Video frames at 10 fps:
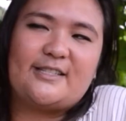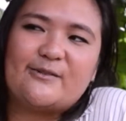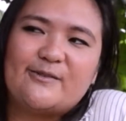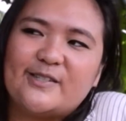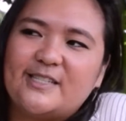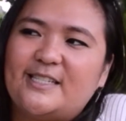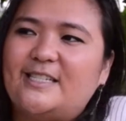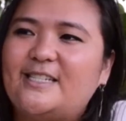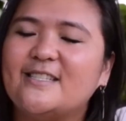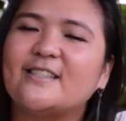don't really
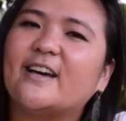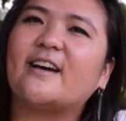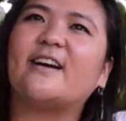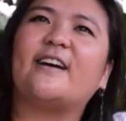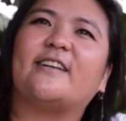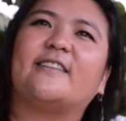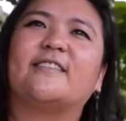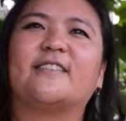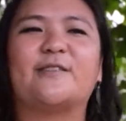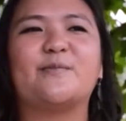need that. And
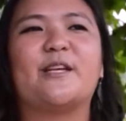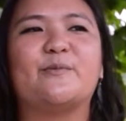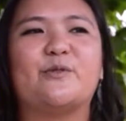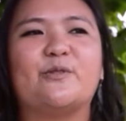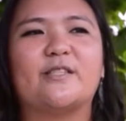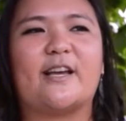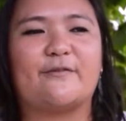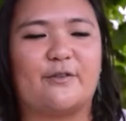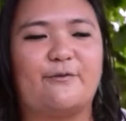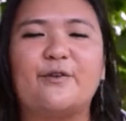it's sometimes you just
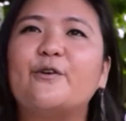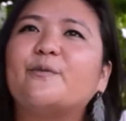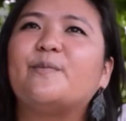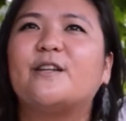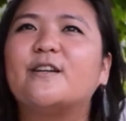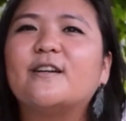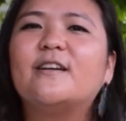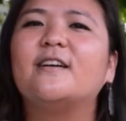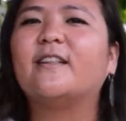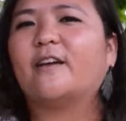have to fill the meter.
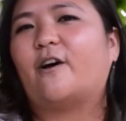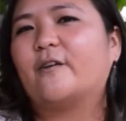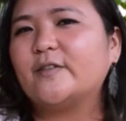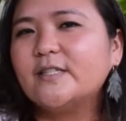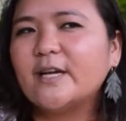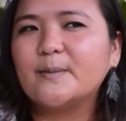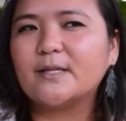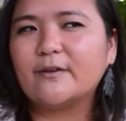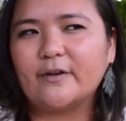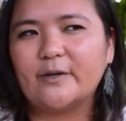Like, oftentimes
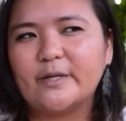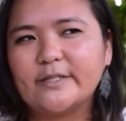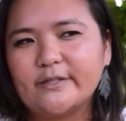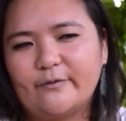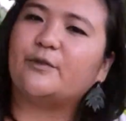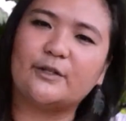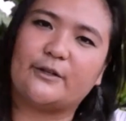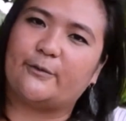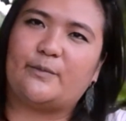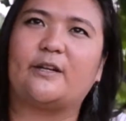I find myself
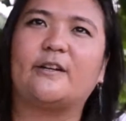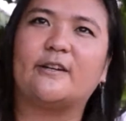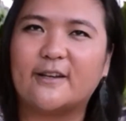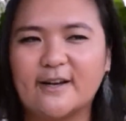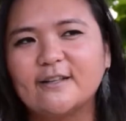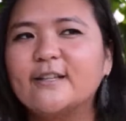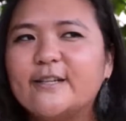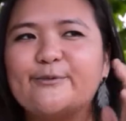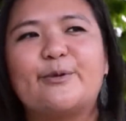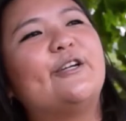filling the meter, getting the
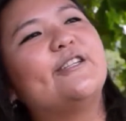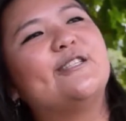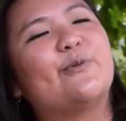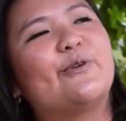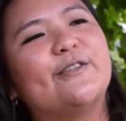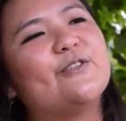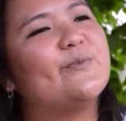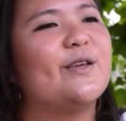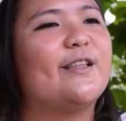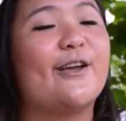experience points,
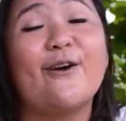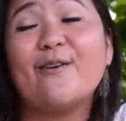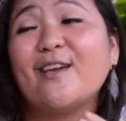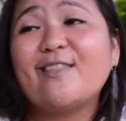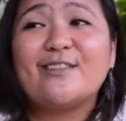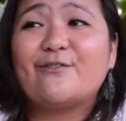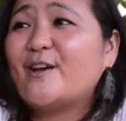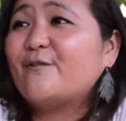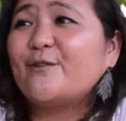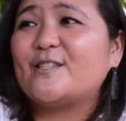and being like, okay, that's
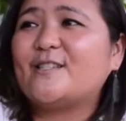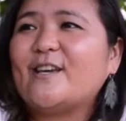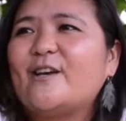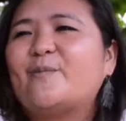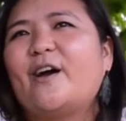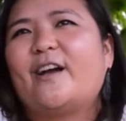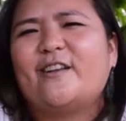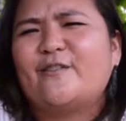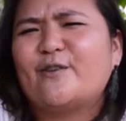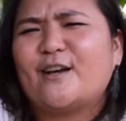fine for today, but I
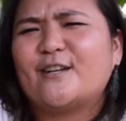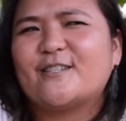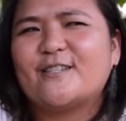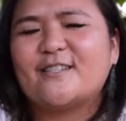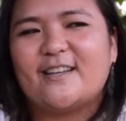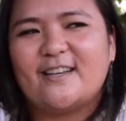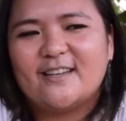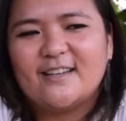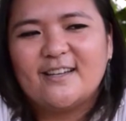never actually like